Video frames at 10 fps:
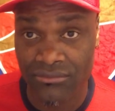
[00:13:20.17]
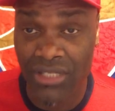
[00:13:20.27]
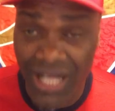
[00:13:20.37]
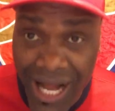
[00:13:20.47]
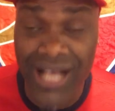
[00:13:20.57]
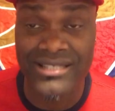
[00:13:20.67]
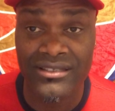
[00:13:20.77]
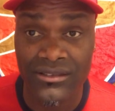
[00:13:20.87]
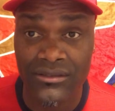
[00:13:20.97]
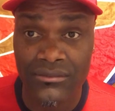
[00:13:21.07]

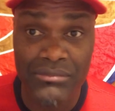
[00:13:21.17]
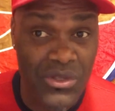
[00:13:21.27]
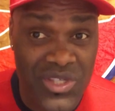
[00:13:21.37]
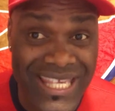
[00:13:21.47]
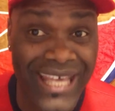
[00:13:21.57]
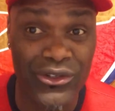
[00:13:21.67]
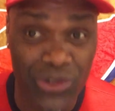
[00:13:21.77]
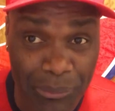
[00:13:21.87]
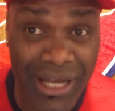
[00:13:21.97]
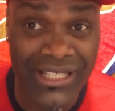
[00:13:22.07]
Because me
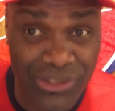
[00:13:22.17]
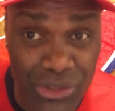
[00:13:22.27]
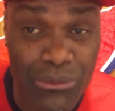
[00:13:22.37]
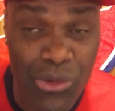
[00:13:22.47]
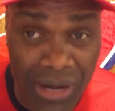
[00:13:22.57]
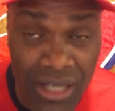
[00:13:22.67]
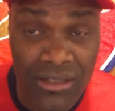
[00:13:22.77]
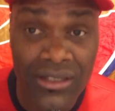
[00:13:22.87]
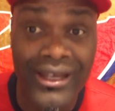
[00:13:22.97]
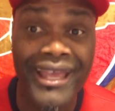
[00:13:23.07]
sending up on it to the mama,
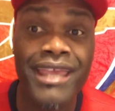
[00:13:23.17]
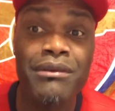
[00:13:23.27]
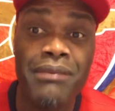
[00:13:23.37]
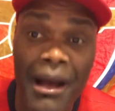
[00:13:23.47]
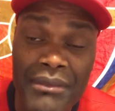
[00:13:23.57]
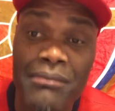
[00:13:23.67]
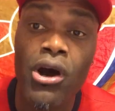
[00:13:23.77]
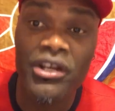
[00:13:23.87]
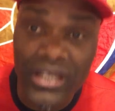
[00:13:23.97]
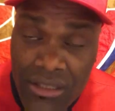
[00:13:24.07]
give me back my
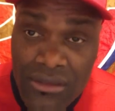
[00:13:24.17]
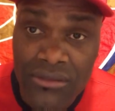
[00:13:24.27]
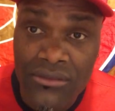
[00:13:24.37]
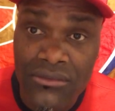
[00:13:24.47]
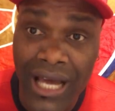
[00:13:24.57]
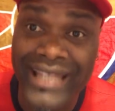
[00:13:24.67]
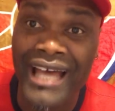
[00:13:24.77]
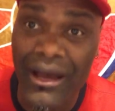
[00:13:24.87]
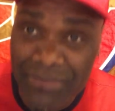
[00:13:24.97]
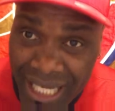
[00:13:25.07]
money. And
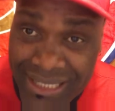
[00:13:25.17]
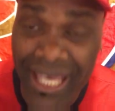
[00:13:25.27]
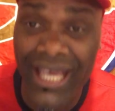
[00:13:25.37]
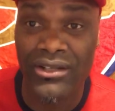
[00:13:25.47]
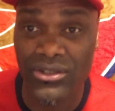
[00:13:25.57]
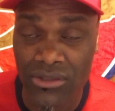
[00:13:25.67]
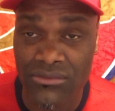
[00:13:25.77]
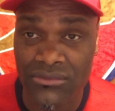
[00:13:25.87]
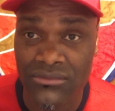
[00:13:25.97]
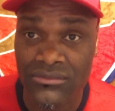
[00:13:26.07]
that me I tell you no.
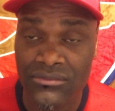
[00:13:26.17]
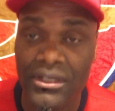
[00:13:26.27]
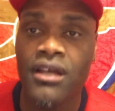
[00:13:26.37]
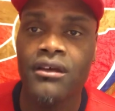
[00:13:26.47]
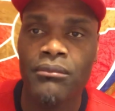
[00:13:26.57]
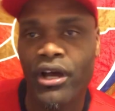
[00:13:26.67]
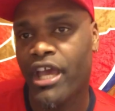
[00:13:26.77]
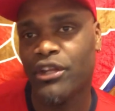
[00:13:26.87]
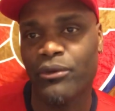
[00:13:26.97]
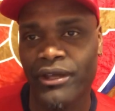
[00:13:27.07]
But
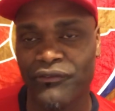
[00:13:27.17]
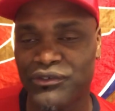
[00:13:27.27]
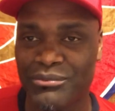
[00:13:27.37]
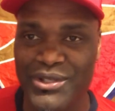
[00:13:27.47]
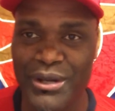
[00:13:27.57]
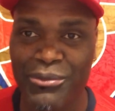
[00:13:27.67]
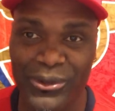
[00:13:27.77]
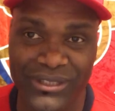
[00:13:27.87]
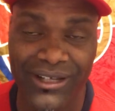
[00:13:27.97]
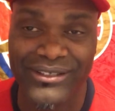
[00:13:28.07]
anyway, my
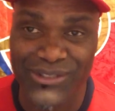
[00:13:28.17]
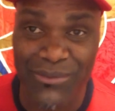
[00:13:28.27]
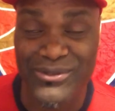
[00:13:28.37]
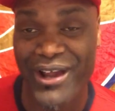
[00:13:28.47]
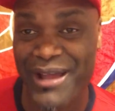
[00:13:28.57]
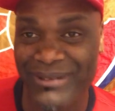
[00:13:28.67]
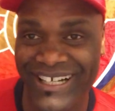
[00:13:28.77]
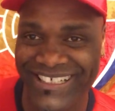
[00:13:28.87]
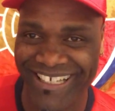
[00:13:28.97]
supporter, subscriber.